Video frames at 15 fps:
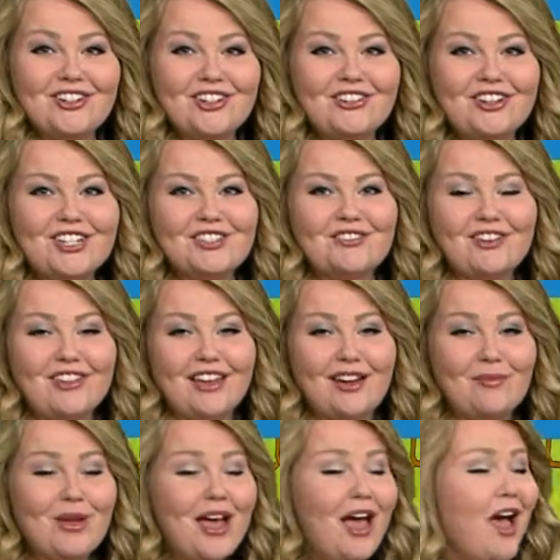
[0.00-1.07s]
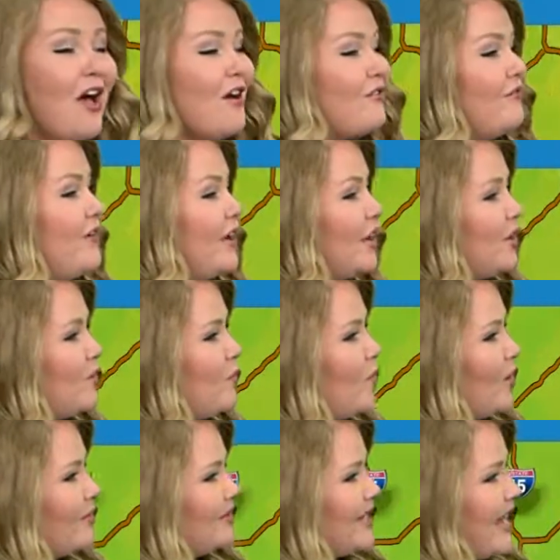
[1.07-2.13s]
degrees for them. Very
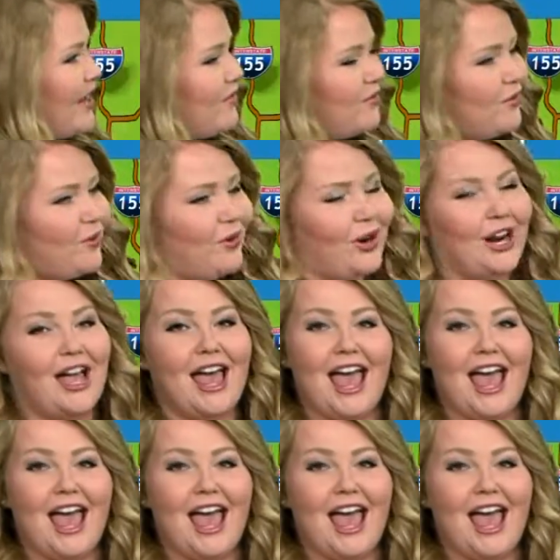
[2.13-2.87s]
warm day for